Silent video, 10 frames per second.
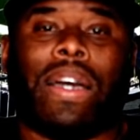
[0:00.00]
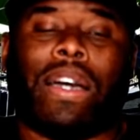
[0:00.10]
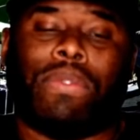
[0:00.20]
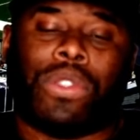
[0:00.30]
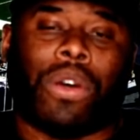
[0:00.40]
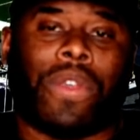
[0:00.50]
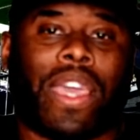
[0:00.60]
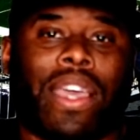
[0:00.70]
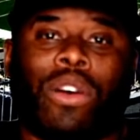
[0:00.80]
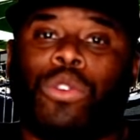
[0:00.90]
Um, so,
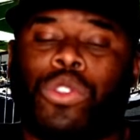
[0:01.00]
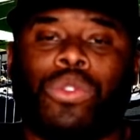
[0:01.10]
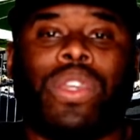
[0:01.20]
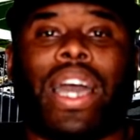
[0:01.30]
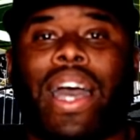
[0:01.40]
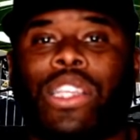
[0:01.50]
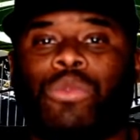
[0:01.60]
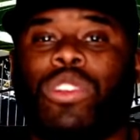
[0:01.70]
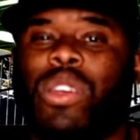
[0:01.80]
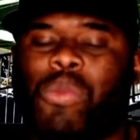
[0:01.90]
yeah, those two
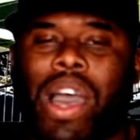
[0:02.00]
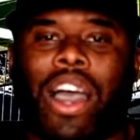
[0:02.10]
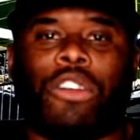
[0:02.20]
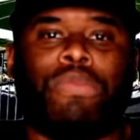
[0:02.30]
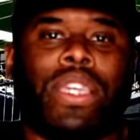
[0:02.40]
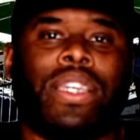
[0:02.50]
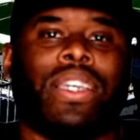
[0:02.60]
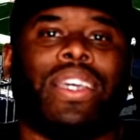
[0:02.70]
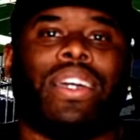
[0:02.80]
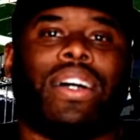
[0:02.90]
guys really wowed me
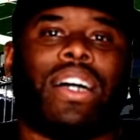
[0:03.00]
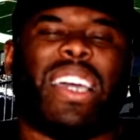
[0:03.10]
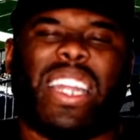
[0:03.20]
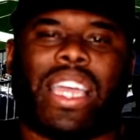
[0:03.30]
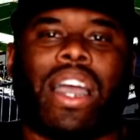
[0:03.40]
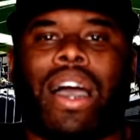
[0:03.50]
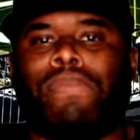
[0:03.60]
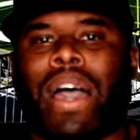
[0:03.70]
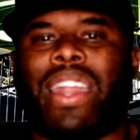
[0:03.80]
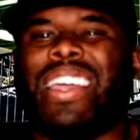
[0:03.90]
uh, in the
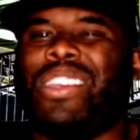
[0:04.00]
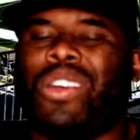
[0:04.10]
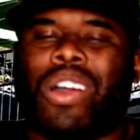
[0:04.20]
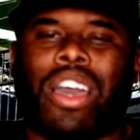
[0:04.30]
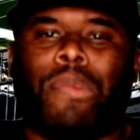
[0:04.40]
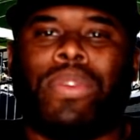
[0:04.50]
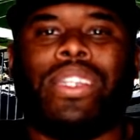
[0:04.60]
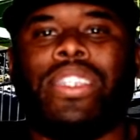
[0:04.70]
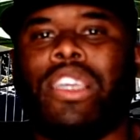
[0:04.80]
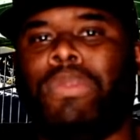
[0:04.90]
combine. And, you know, a couple
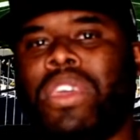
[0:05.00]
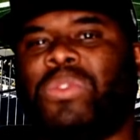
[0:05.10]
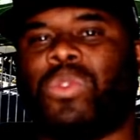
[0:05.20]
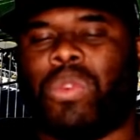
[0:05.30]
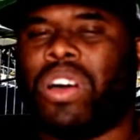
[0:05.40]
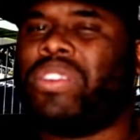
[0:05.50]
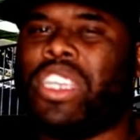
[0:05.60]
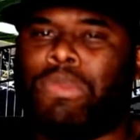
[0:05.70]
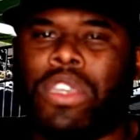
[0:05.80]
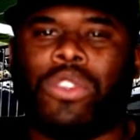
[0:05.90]
of D Bs as well.
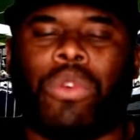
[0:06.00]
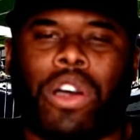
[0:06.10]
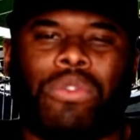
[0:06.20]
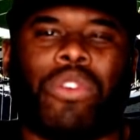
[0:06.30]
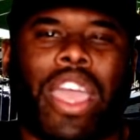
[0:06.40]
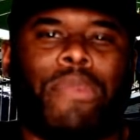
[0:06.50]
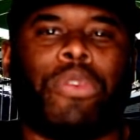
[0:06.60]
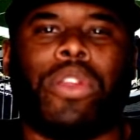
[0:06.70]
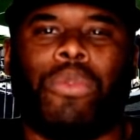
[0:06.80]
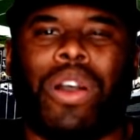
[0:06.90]
D Bs well, ran
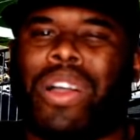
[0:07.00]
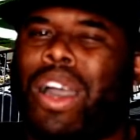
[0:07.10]
pretty well.